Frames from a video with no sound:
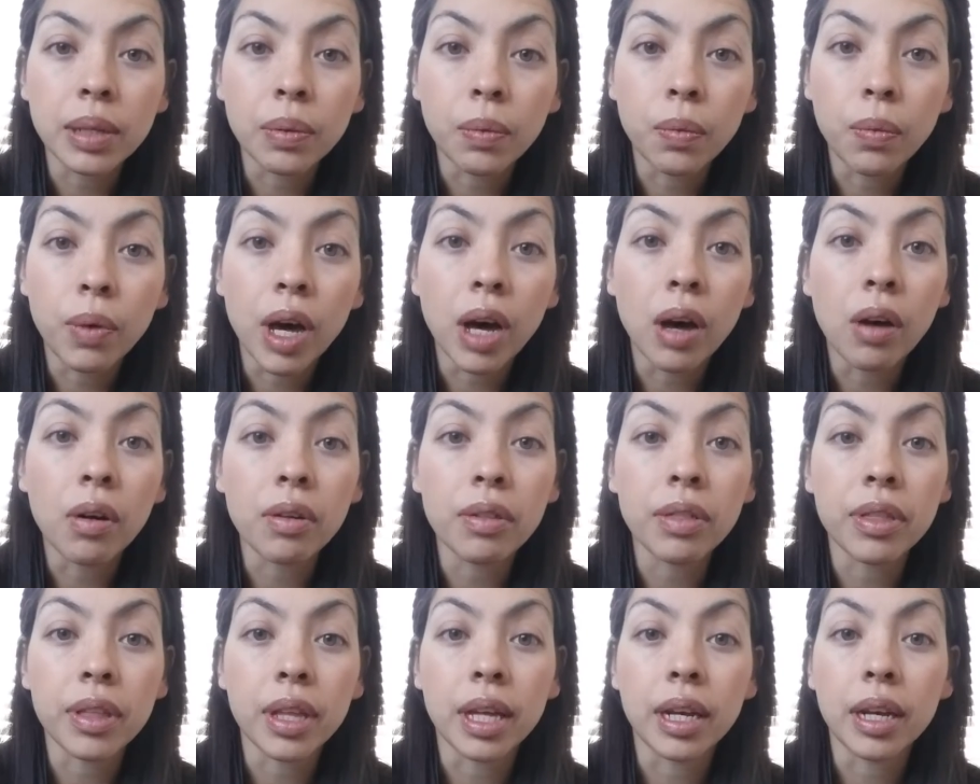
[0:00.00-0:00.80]
and
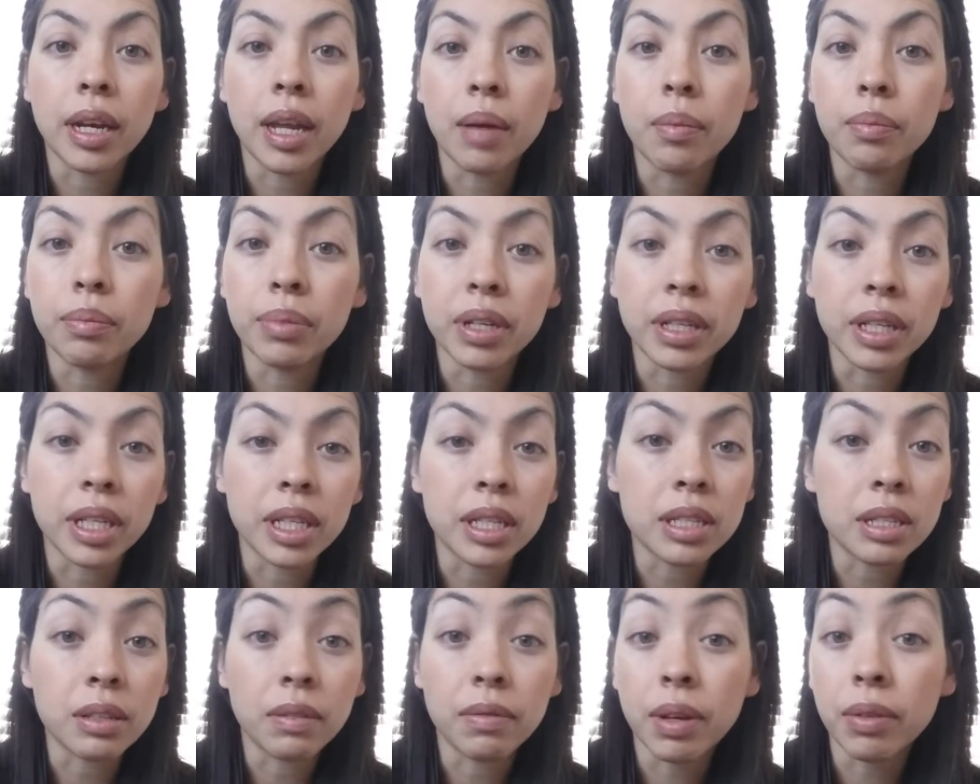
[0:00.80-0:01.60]
wealth and
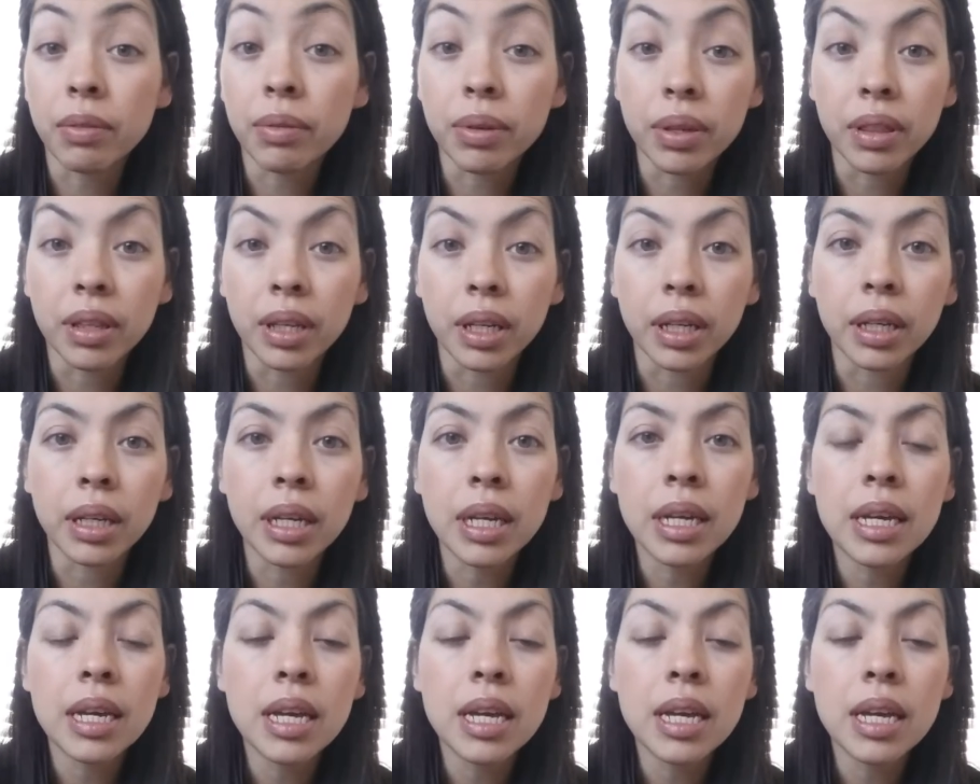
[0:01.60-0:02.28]
abundance of everything